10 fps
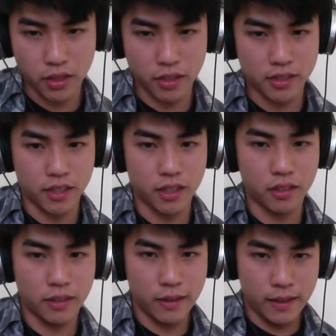You see
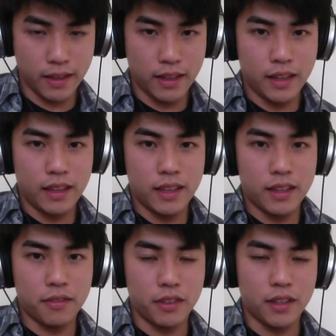how
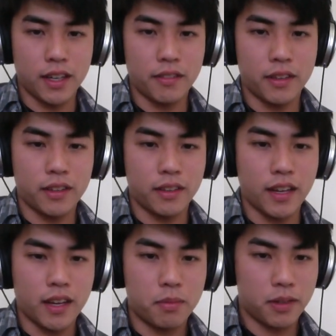if you didn't have that
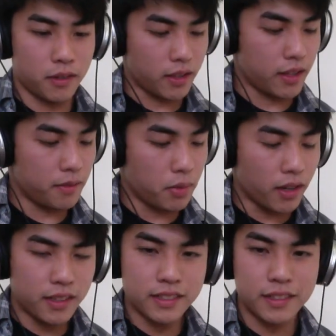gap or that
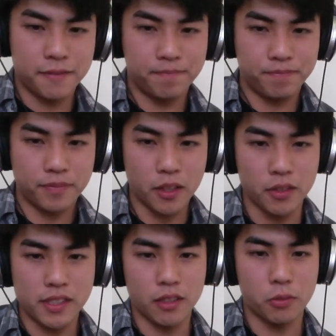pause, it
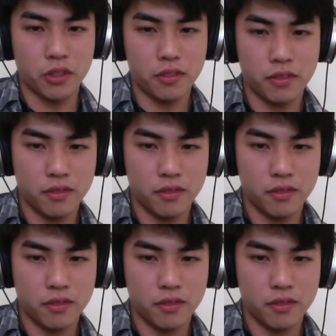would sound weird.